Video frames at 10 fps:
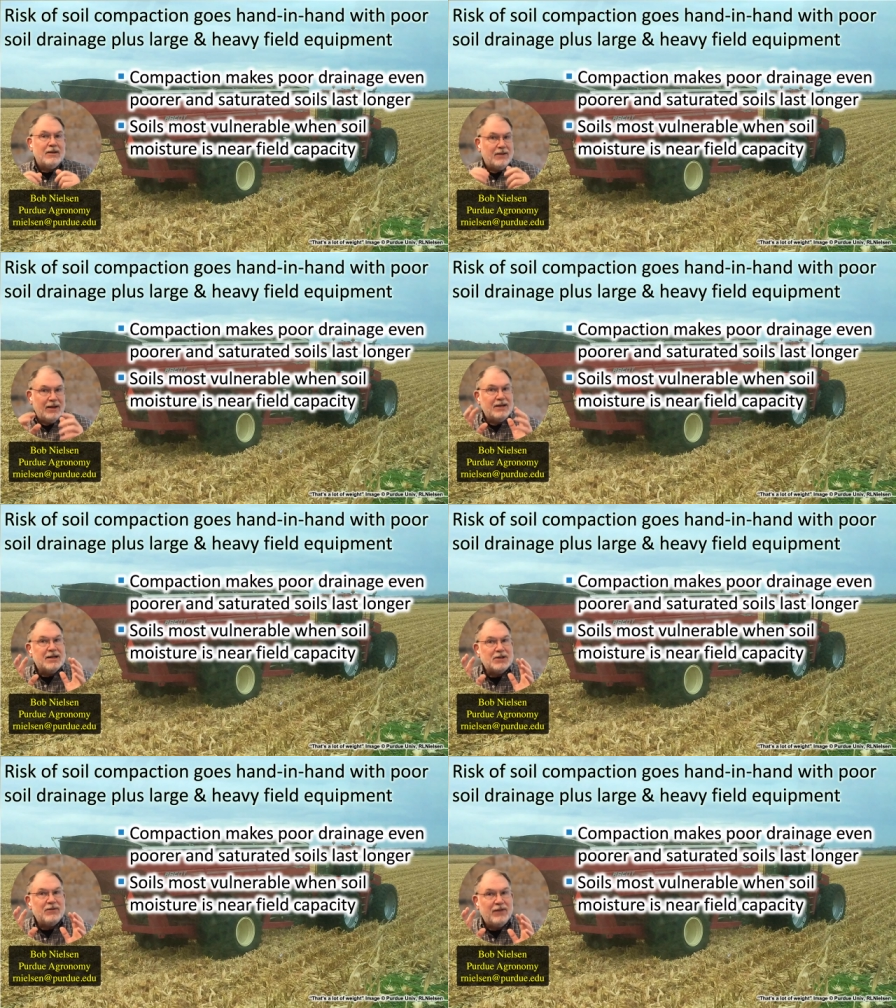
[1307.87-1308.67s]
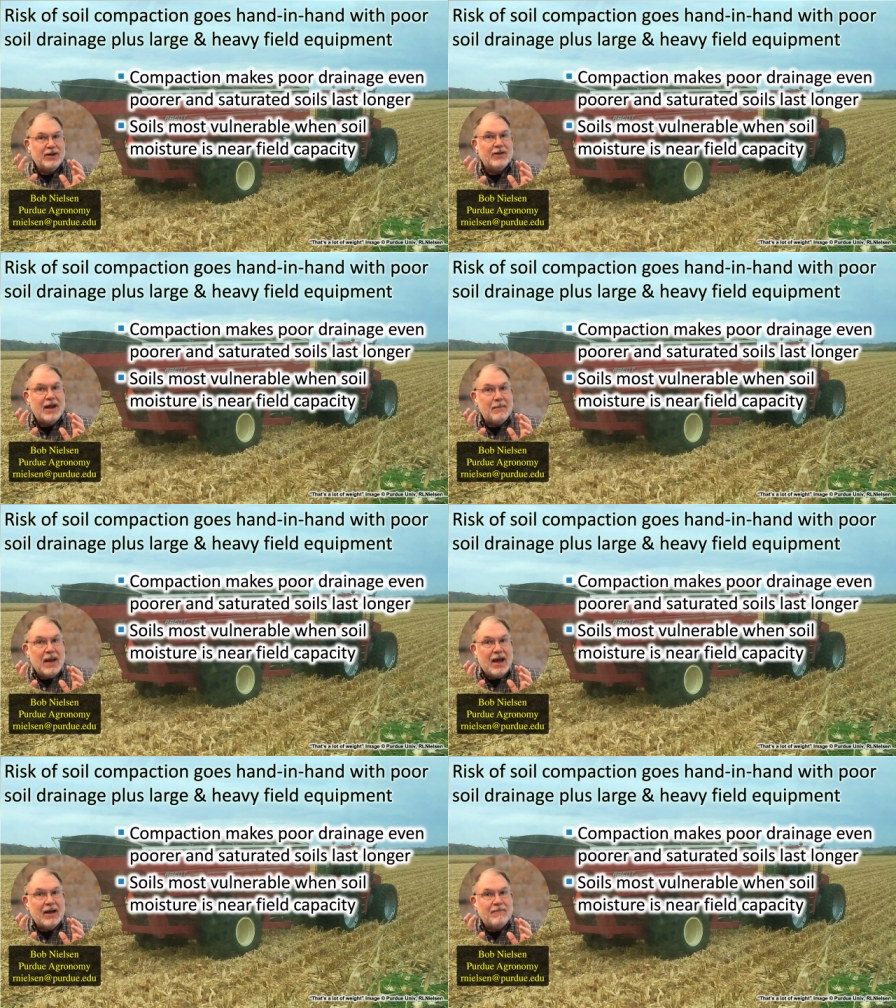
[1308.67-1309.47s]
it doesn't feel that
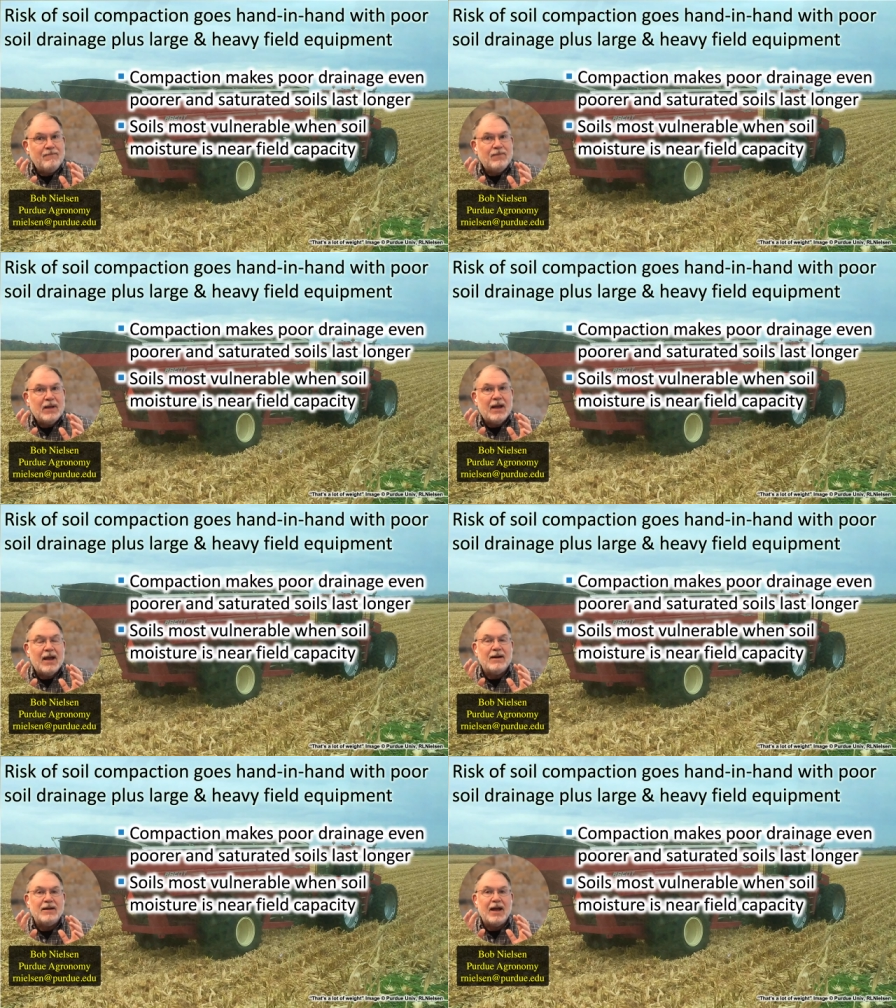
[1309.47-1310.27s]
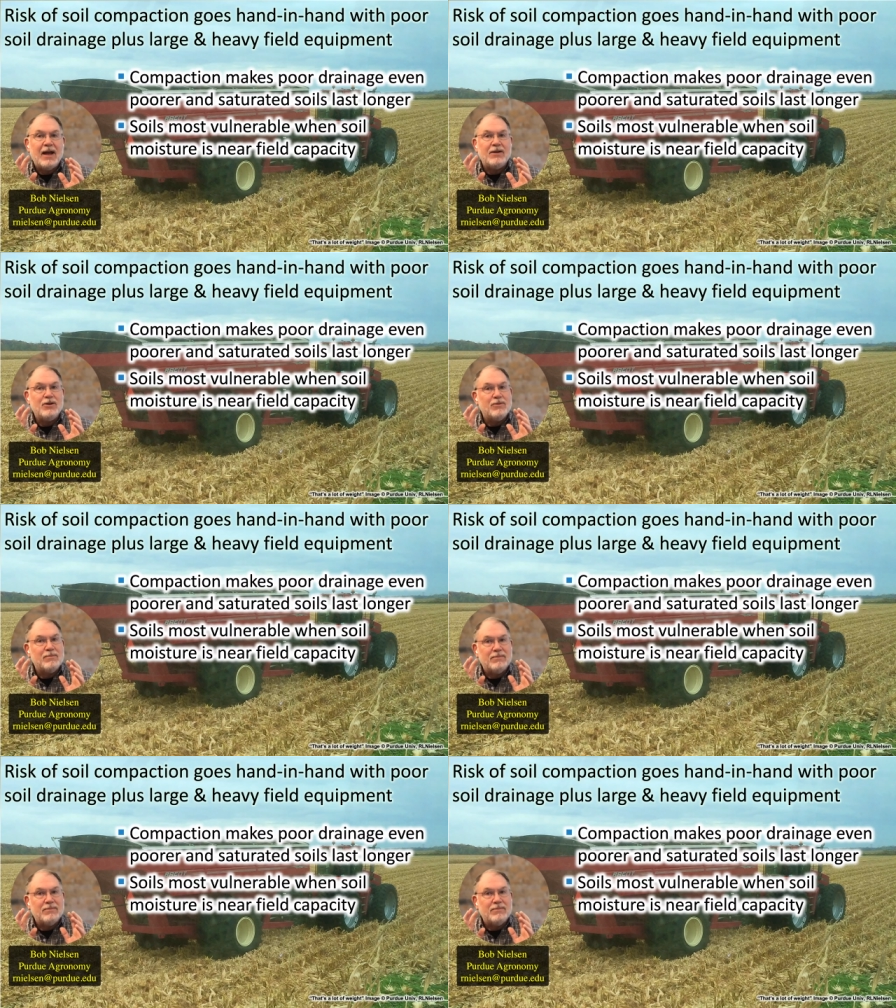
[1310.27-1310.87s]
bad. And, and you're